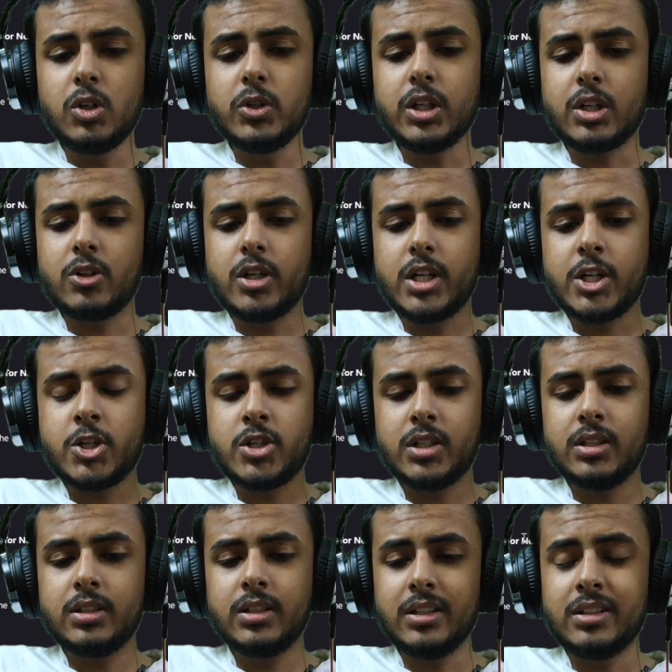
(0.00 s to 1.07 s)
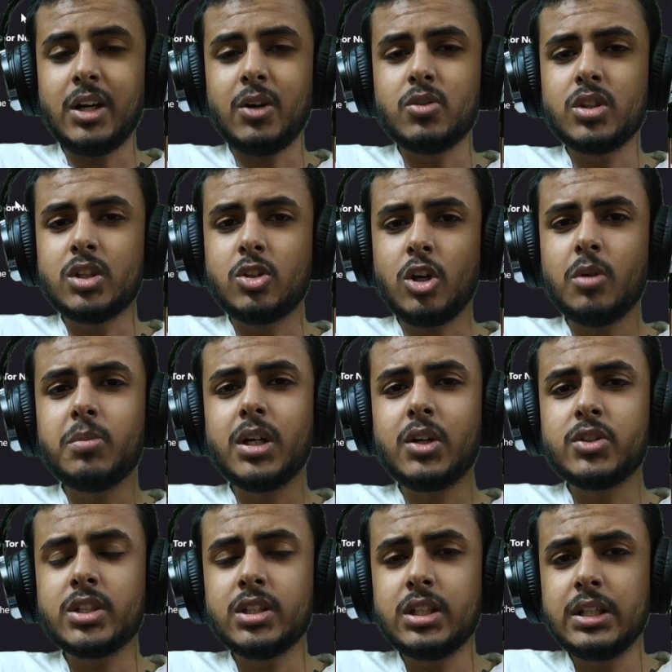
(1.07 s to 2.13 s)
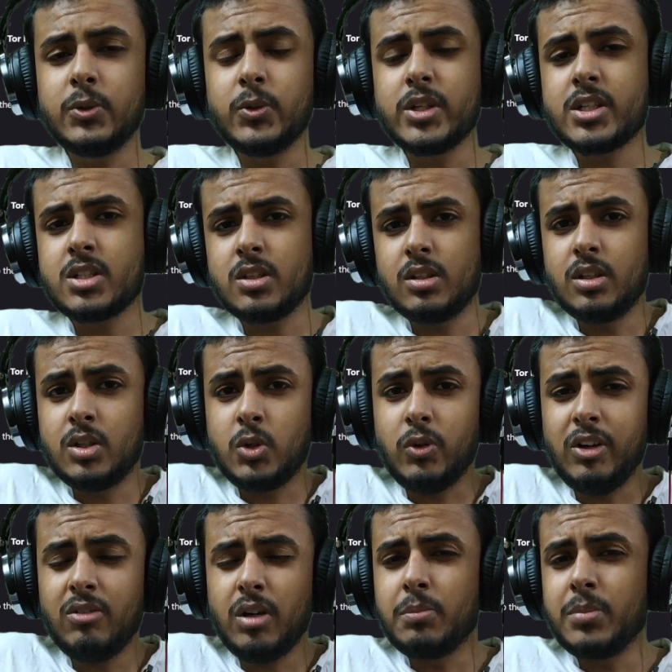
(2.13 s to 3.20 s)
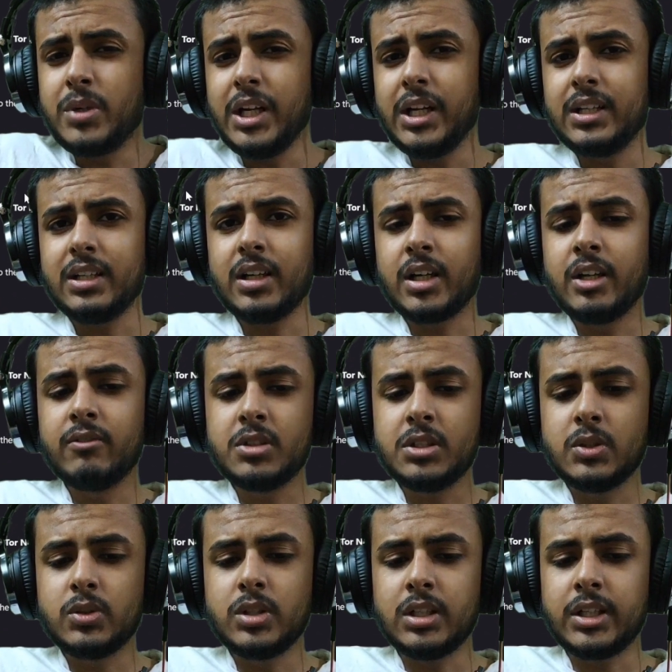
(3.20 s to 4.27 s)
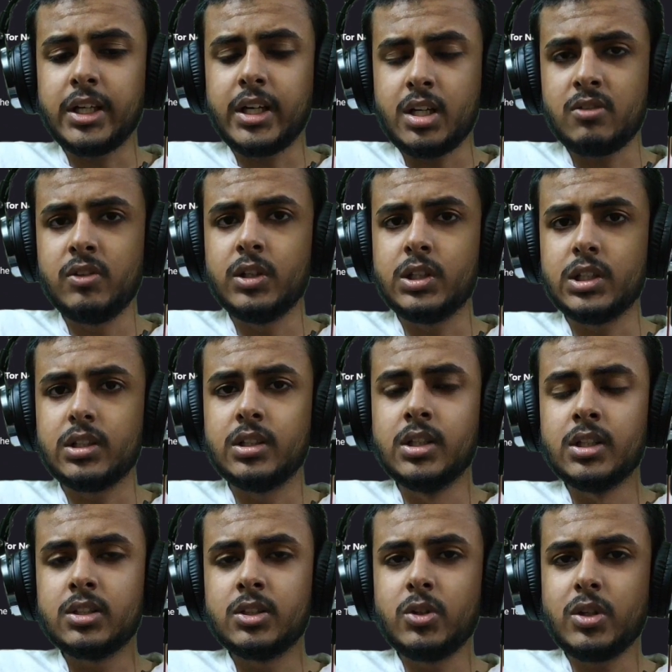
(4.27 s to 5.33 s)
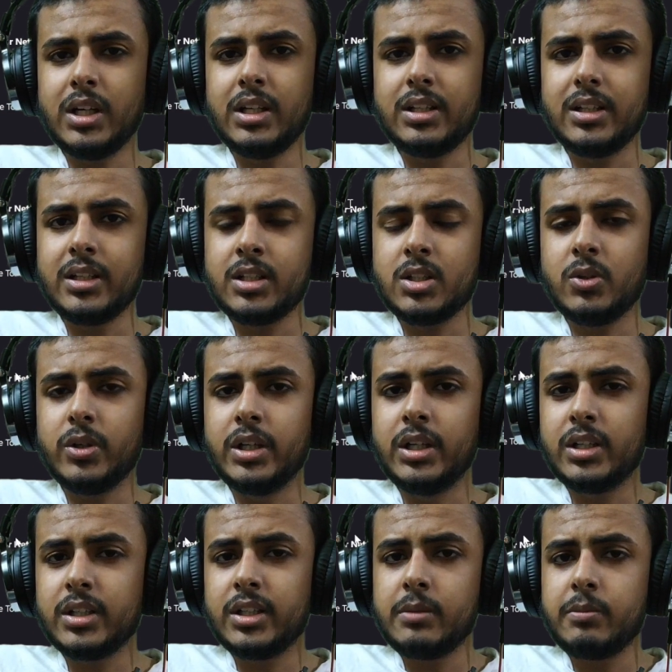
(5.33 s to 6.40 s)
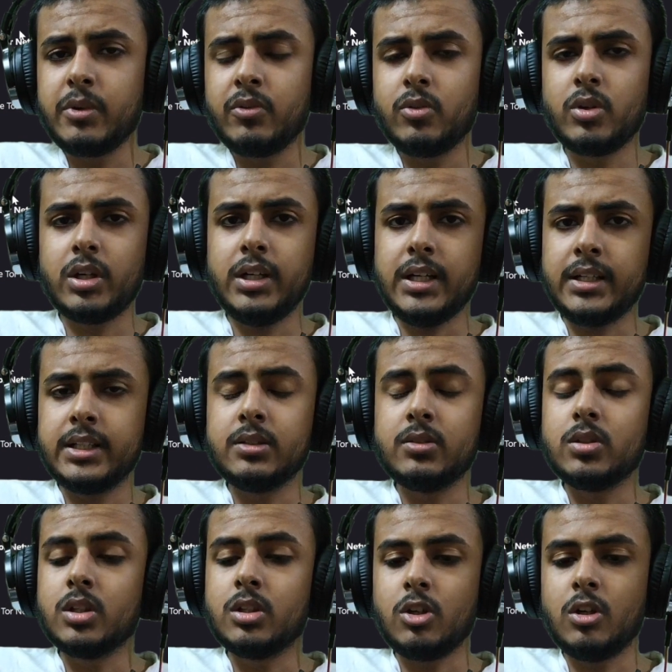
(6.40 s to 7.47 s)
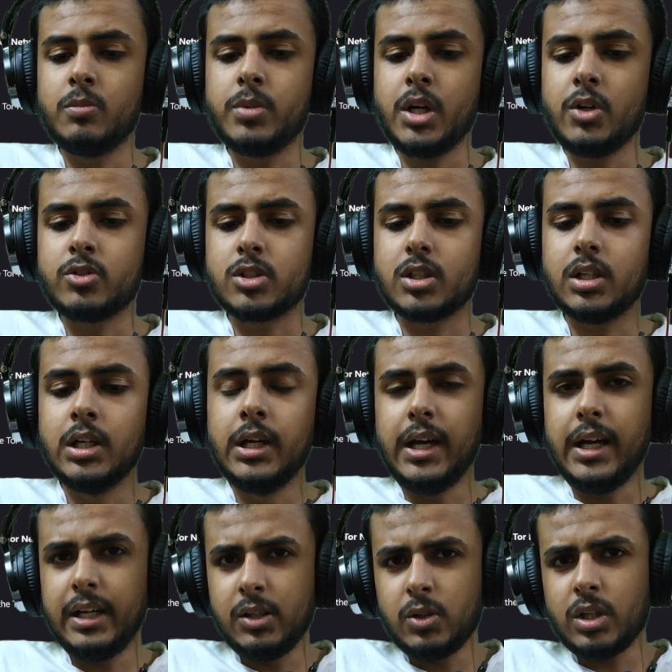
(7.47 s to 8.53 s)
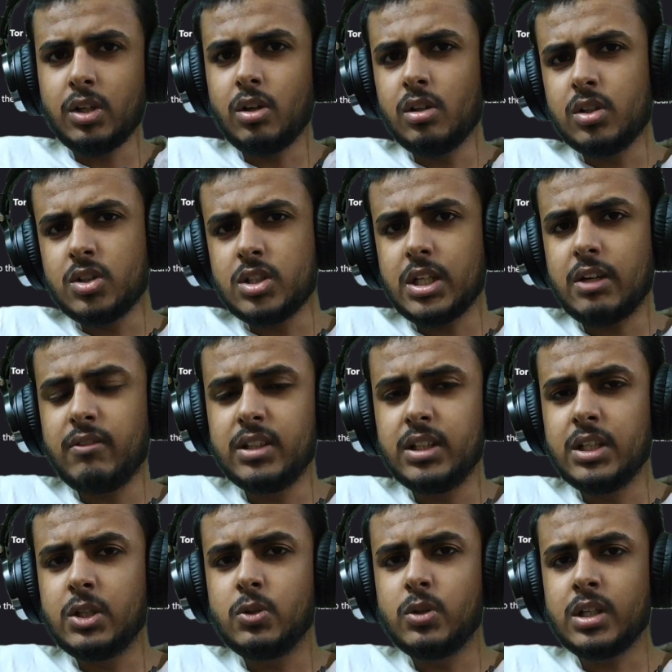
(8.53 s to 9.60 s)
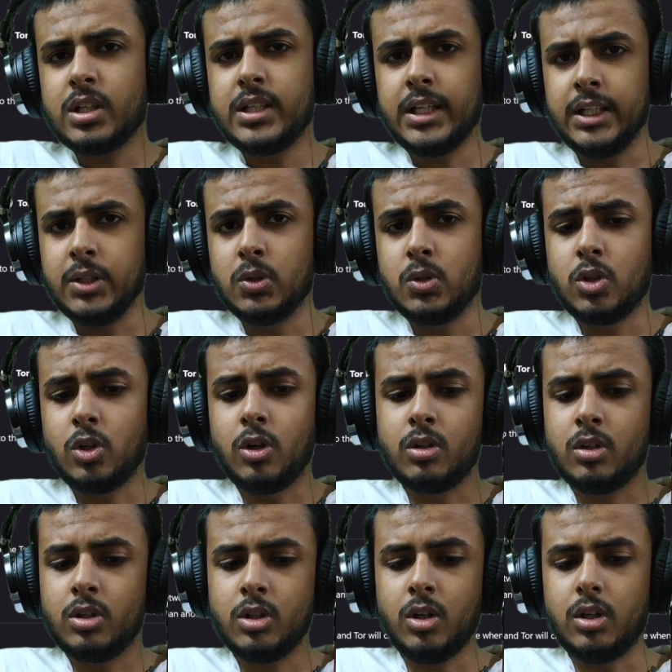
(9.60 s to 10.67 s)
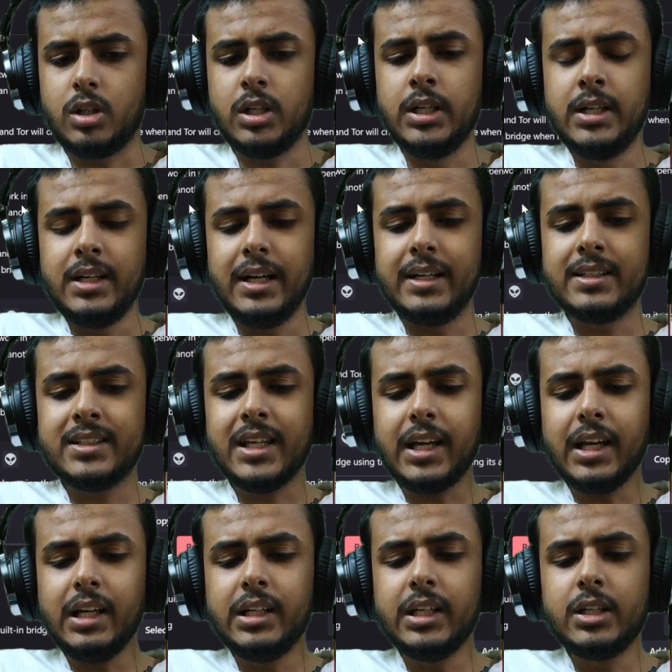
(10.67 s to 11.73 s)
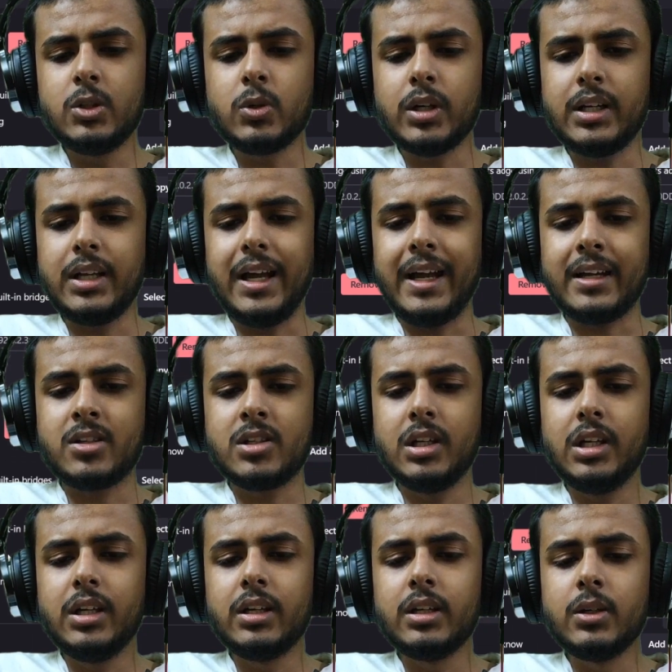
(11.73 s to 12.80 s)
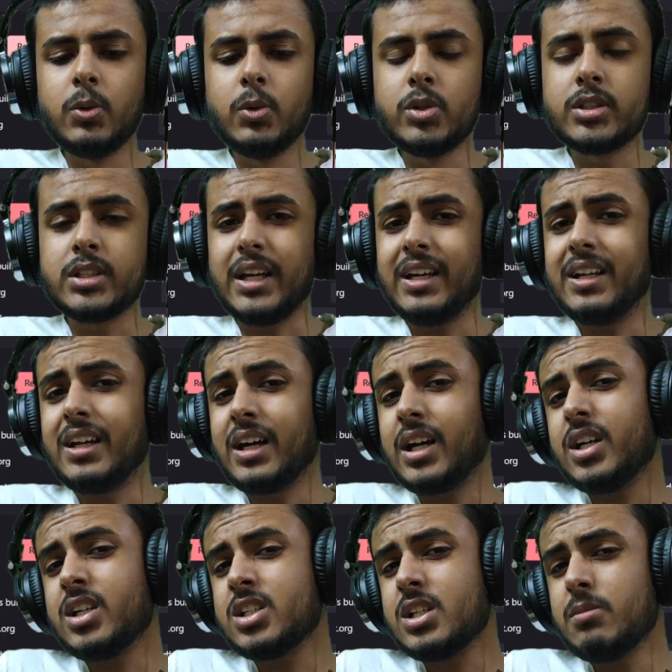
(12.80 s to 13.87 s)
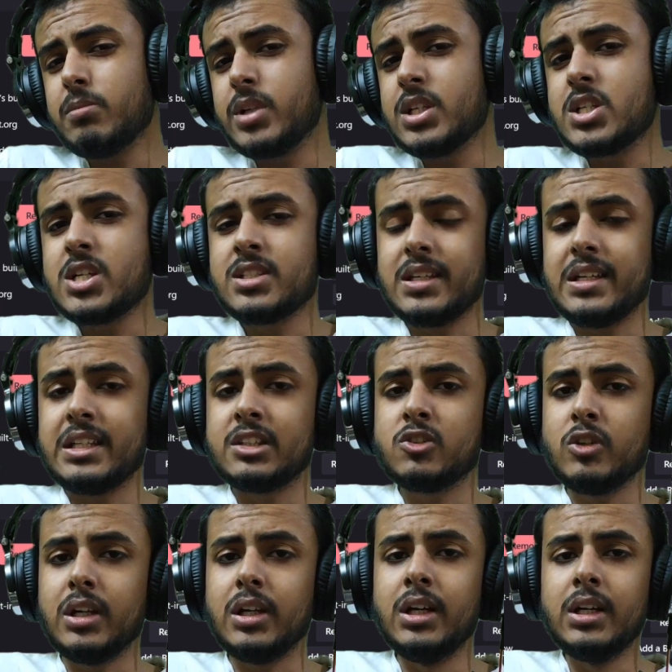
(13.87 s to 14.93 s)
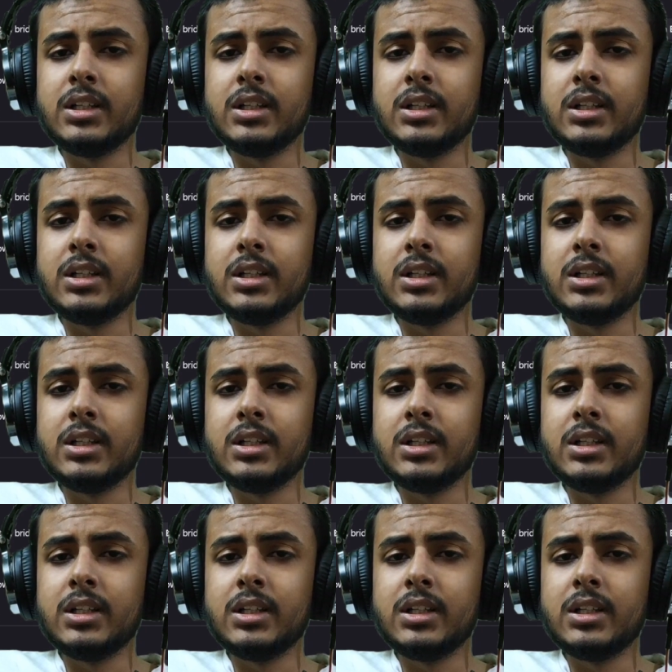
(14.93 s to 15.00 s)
to the connection, now the Tor browser newest 12 update gives you the test feature, so you can test your internet before connecting to the Tor browser, and you can also check whether you are connected to Tor or not. And secondly, you can actually use custom bridges as well.